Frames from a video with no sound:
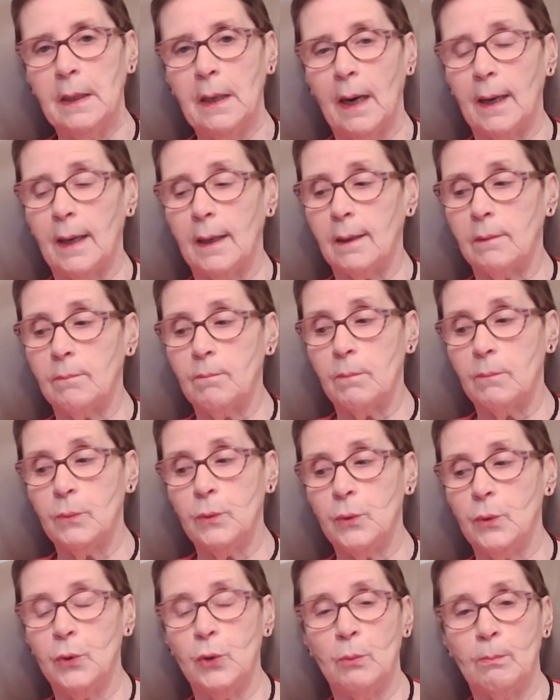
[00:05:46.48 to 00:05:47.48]
Um,
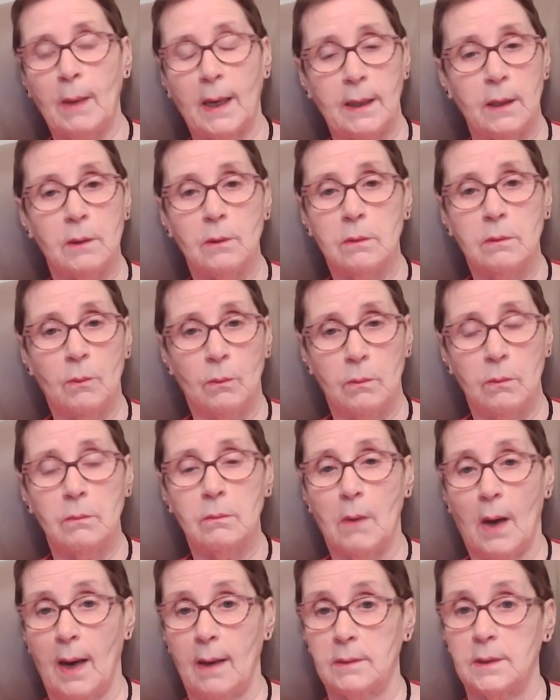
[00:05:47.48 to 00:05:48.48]
you might,
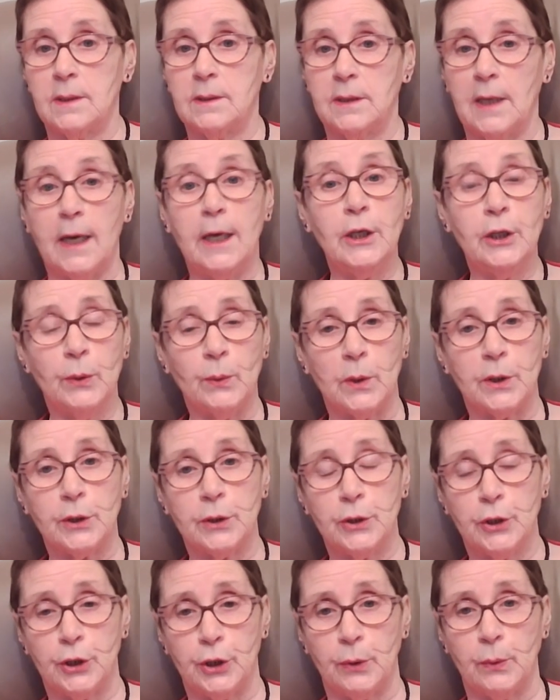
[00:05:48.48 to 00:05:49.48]
as I say, do a
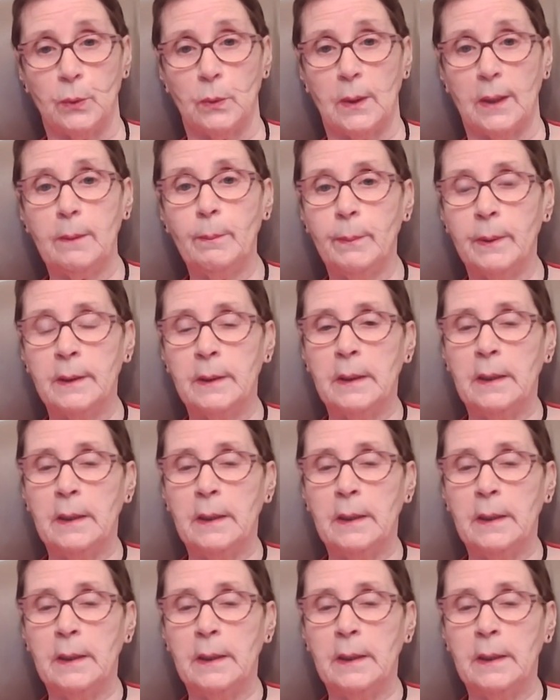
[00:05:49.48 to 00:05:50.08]
tulip